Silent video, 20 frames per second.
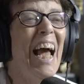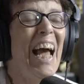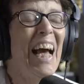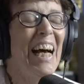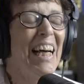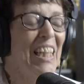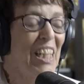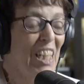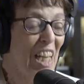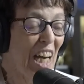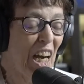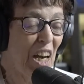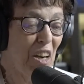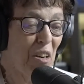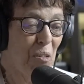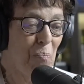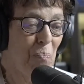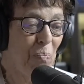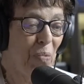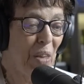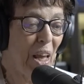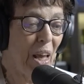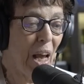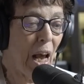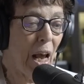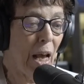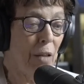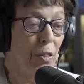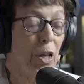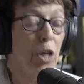And um,
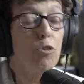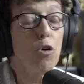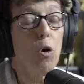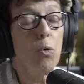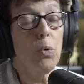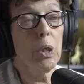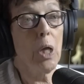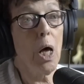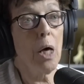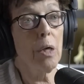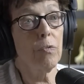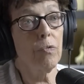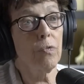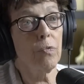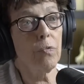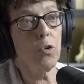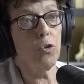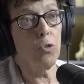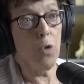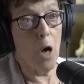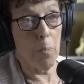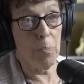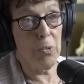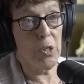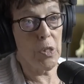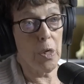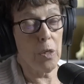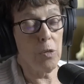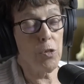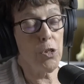and they grow a lot of crops there.